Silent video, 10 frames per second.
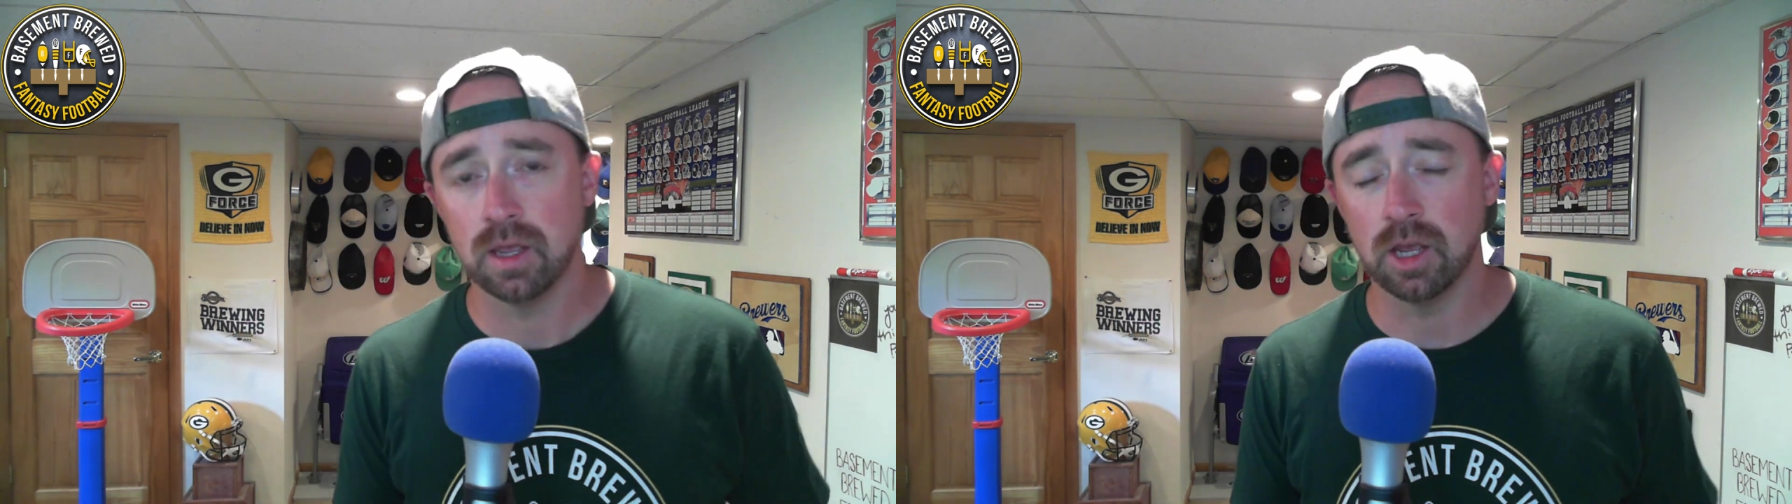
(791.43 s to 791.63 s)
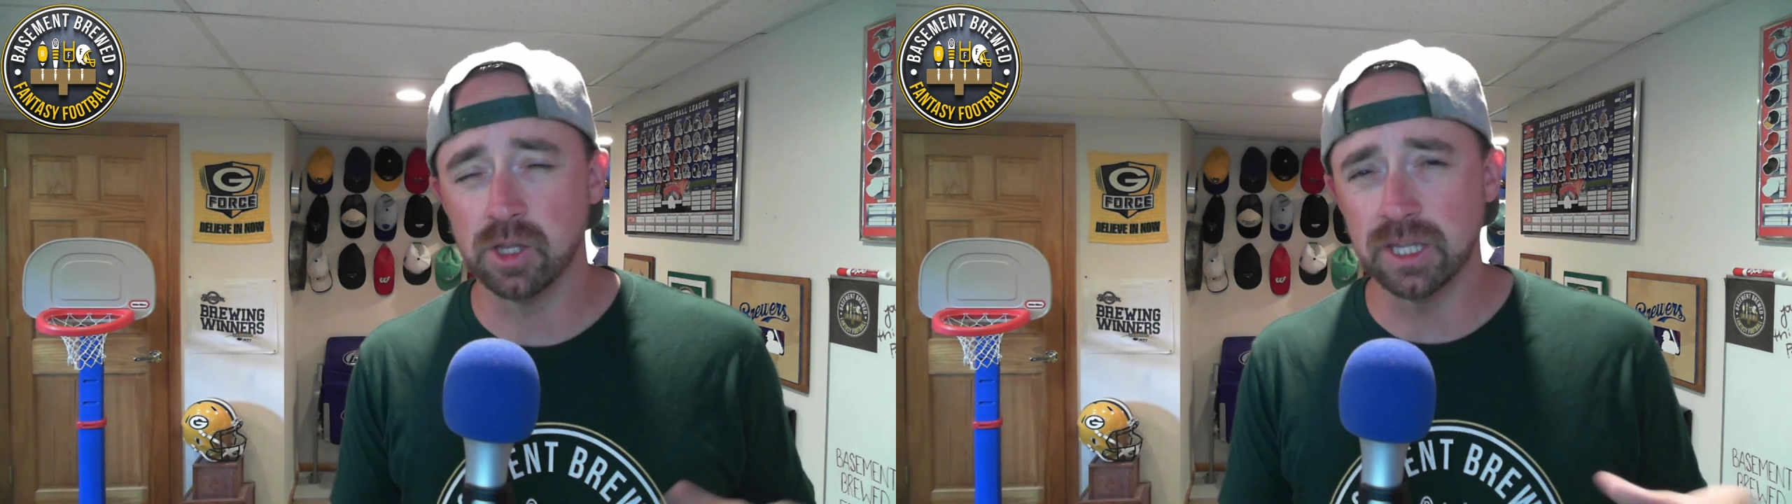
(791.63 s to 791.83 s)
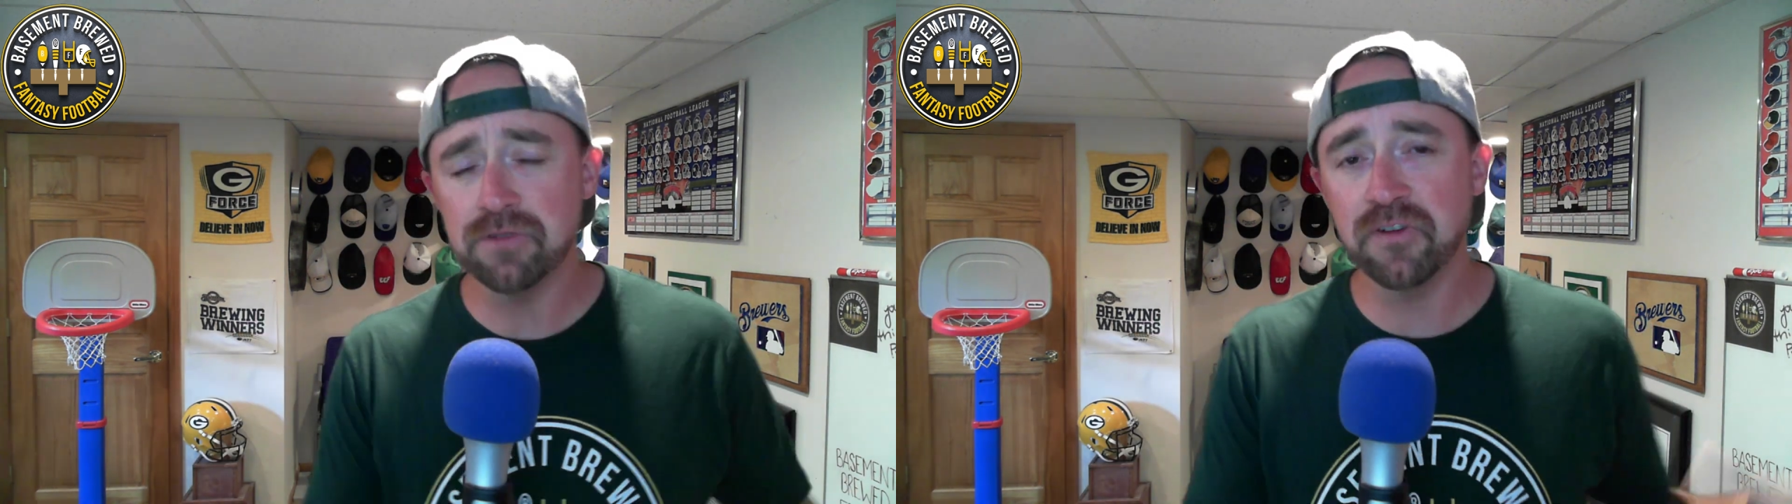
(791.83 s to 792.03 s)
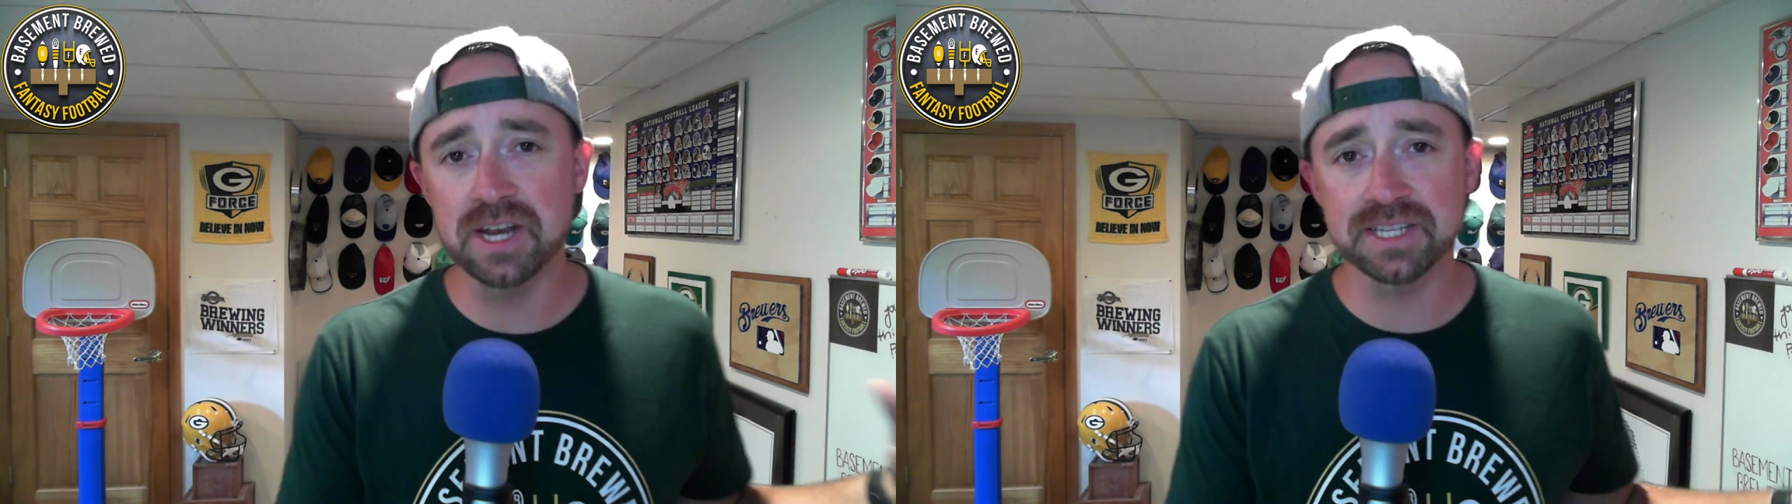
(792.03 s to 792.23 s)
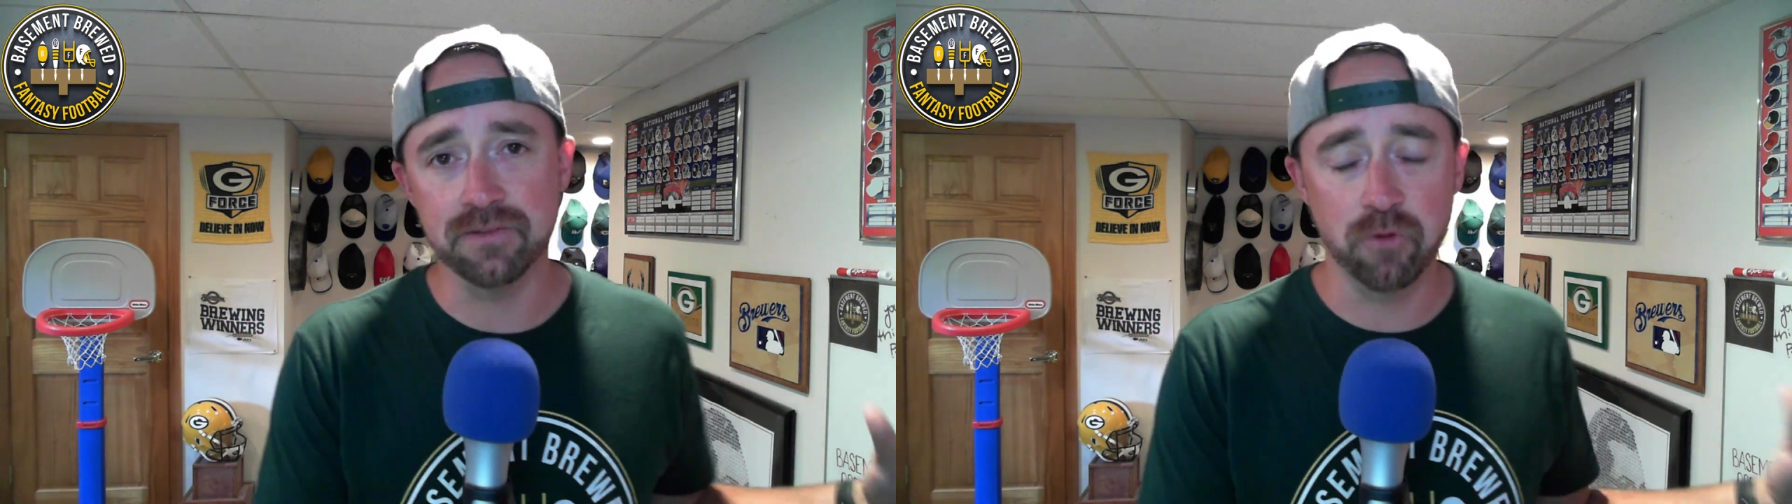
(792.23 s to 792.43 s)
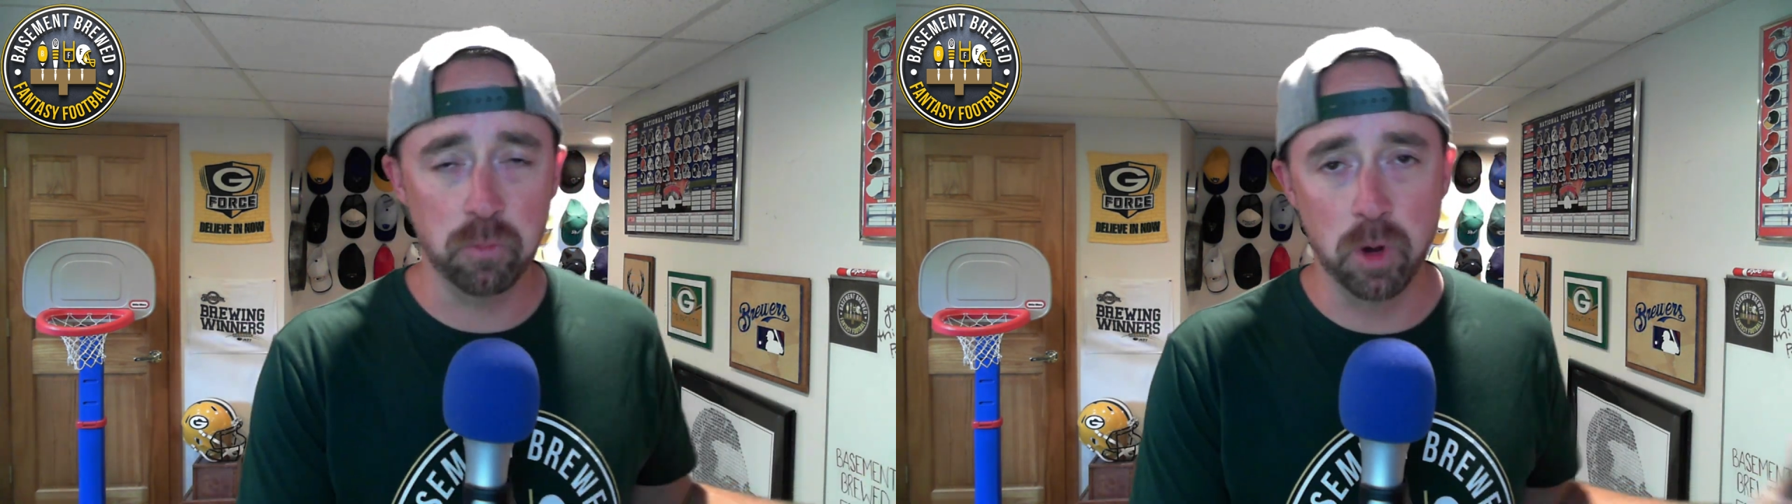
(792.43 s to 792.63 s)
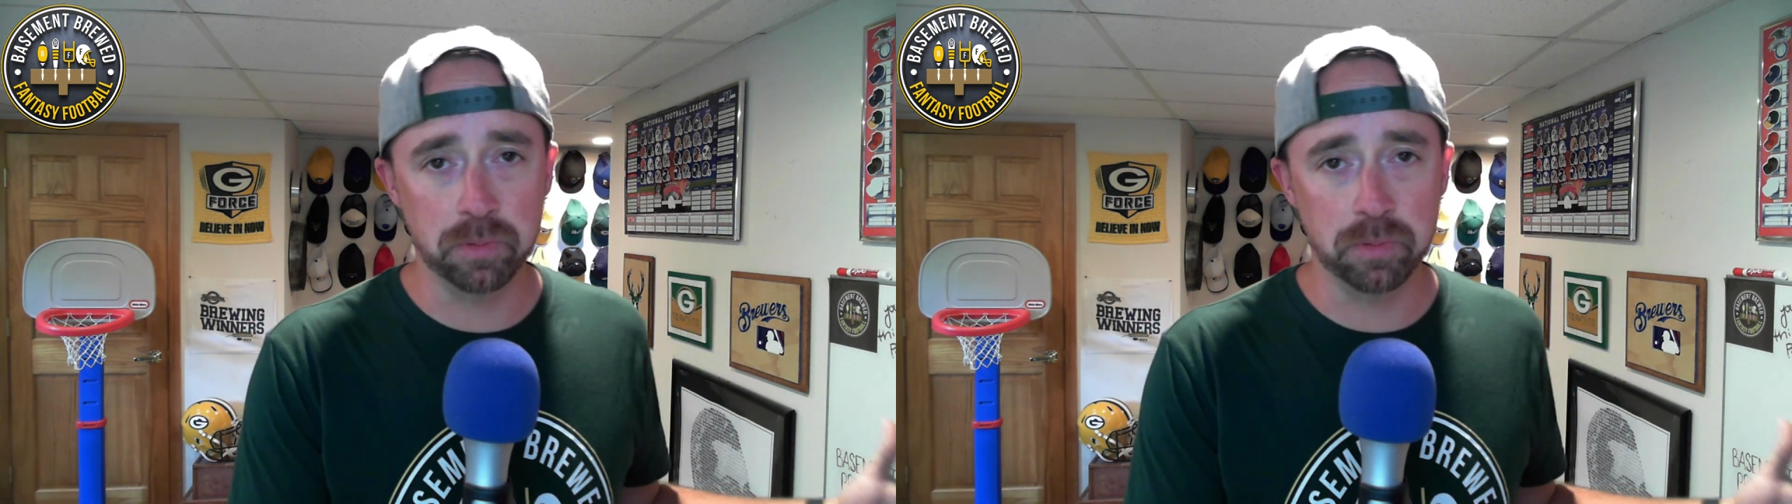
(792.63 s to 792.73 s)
Elite fantasy football